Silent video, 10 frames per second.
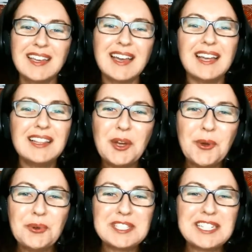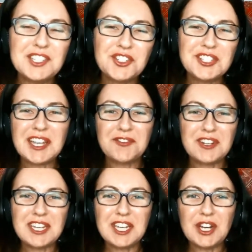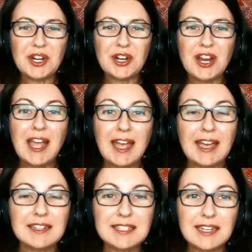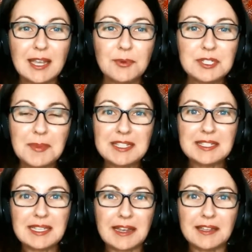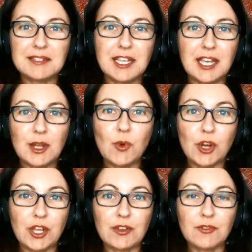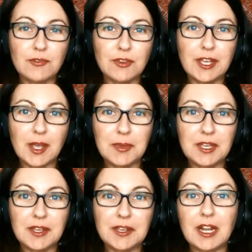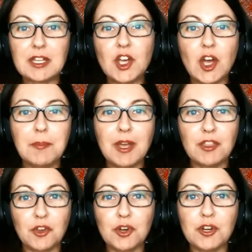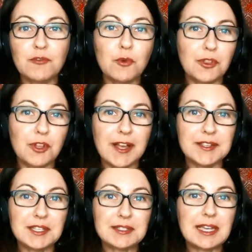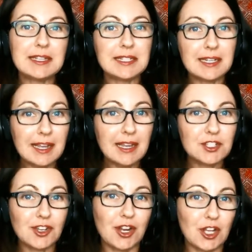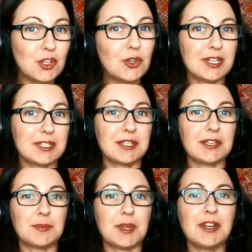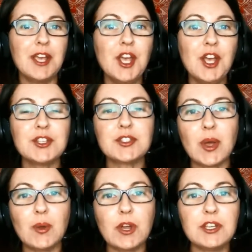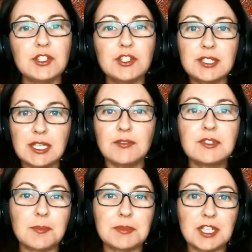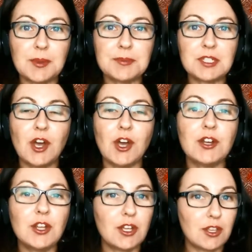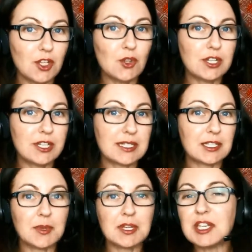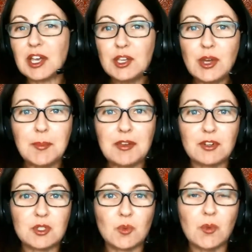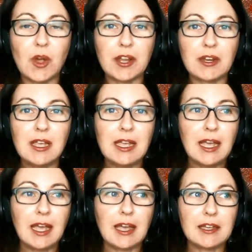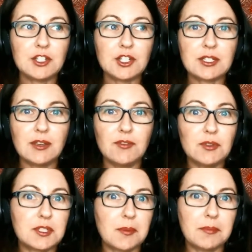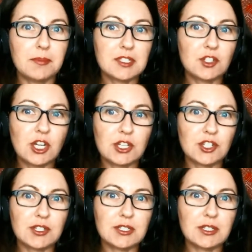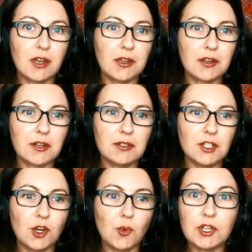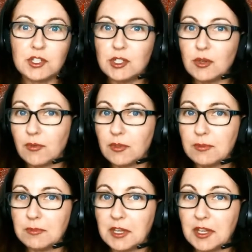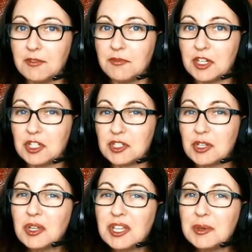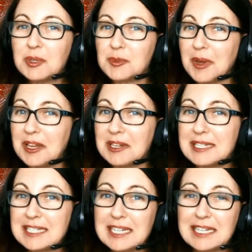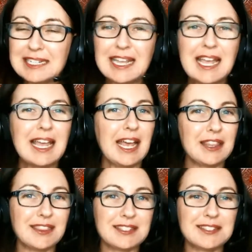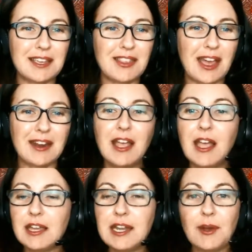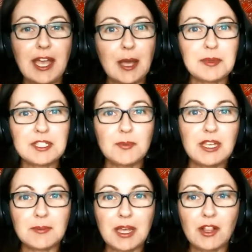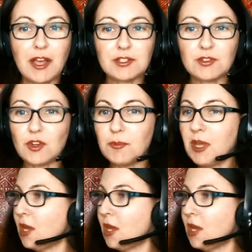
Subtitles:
Hello, Teacher Stephanie here, and today was my second day working for VIPKID. I taught my 3rd and 4th classes, and today I taught a unit assessment. So I wanted to just give some tips on the unit assessment, tell you how my first one went, and just give you some suggestions on, what to do if the kid finishes early, which mine did, and things like that. Now I happen to be in my classroom.